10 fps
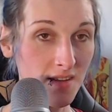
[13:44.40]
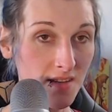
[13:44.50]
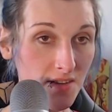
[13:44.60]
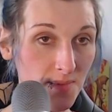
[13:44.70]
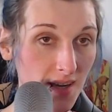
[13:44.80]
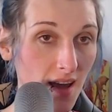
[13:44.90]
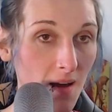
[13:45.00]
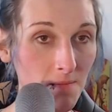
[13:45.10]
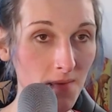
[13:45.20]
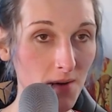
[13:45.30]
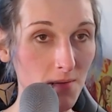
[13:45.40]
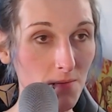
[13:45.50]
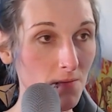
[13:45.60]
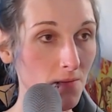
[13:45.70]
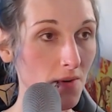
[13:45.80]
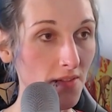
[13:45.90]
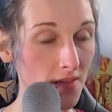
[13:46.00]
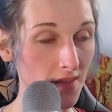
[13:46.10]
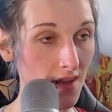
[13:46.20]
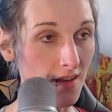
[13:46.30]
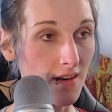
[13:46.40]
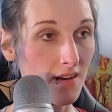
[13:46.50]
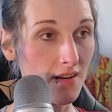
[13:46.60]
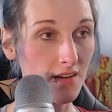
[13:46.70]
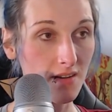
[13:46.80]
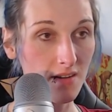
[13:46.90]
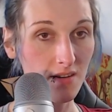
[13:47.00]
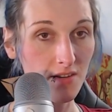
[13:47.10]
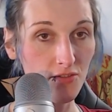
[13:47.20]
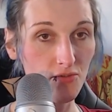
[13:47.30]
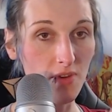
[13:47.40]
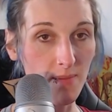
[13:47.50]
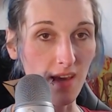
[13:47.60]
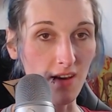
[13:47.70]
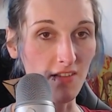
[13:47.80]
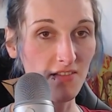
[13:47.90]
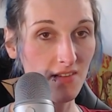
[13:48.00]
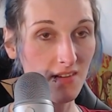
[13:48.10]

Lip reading: to become what they're dreaming of.